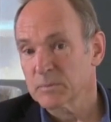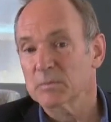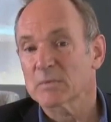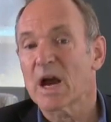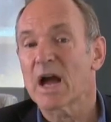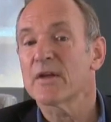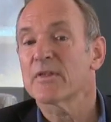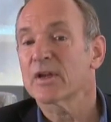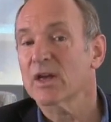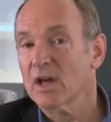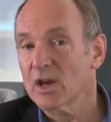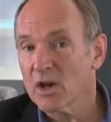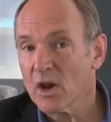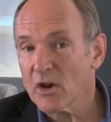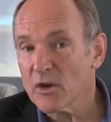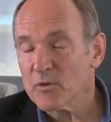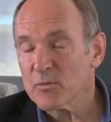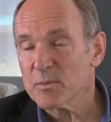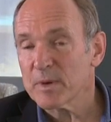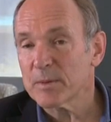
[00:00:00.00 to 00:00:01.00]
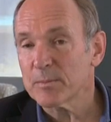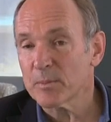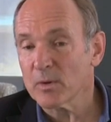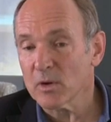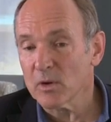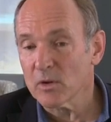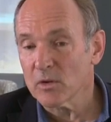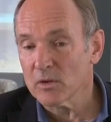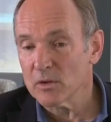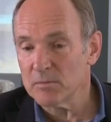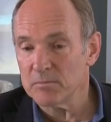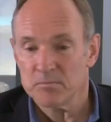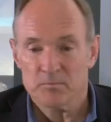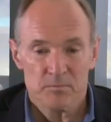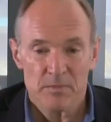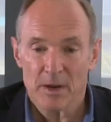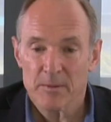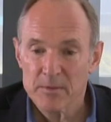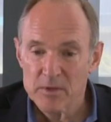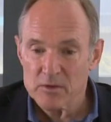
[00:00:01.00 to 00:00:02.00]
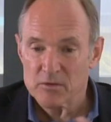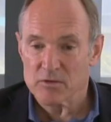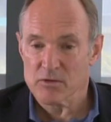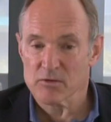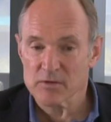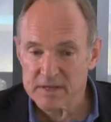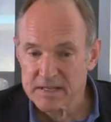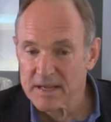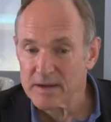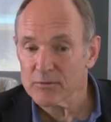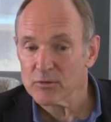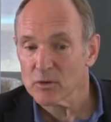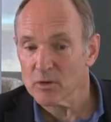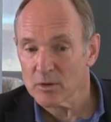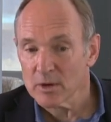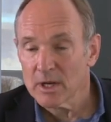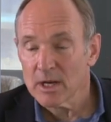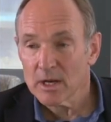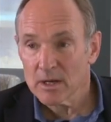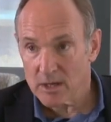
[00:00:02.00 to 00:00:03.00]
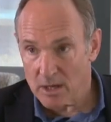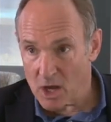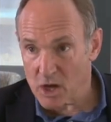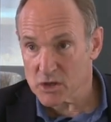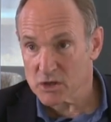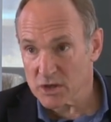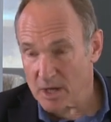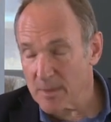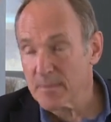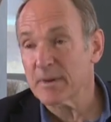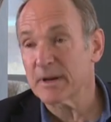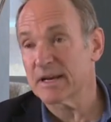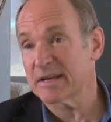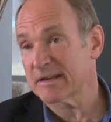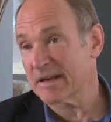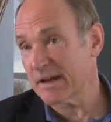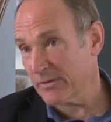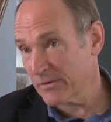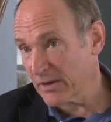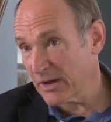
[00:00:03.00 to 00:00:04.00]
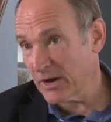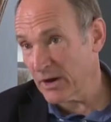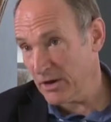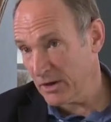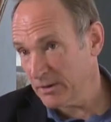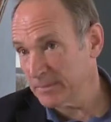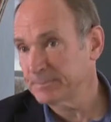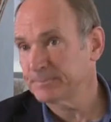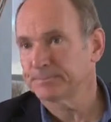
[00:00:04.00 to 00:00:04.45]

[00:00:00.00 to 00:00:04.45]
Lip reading: I think a lot of people, there are several large companies out there